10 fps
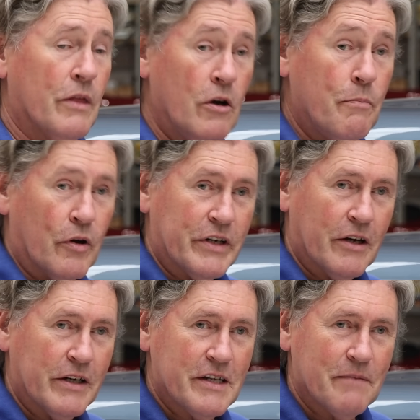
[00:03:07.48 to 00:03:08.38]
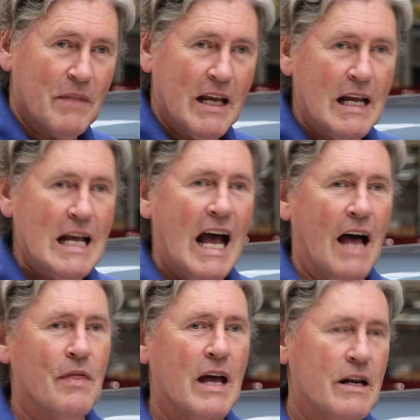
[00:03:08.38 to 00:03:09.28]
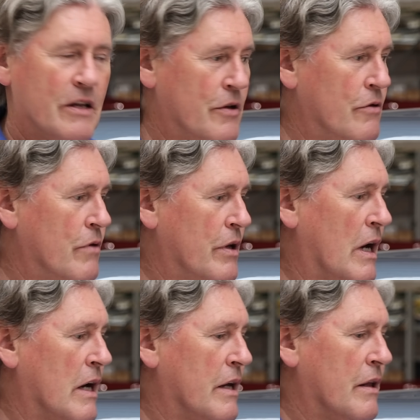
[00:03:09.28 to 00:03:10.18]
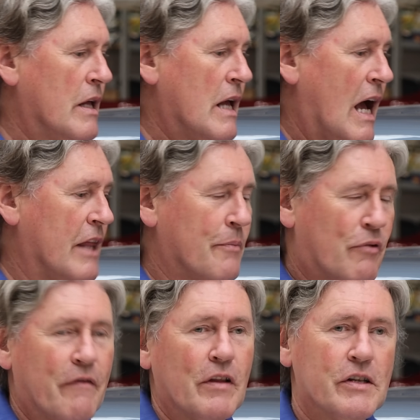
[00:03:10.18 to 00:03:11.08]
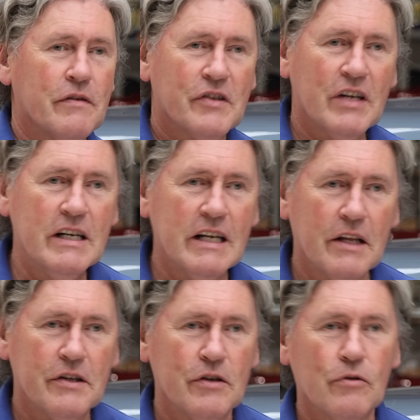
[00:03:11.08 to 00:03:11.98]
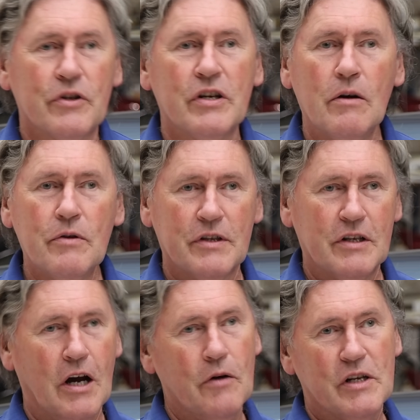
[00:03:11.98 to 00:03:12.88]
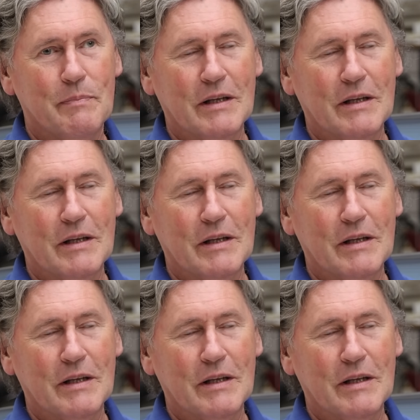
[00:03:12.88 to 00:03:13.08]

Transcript: no body on it, and then you had the privilege of sending it to your chosen coach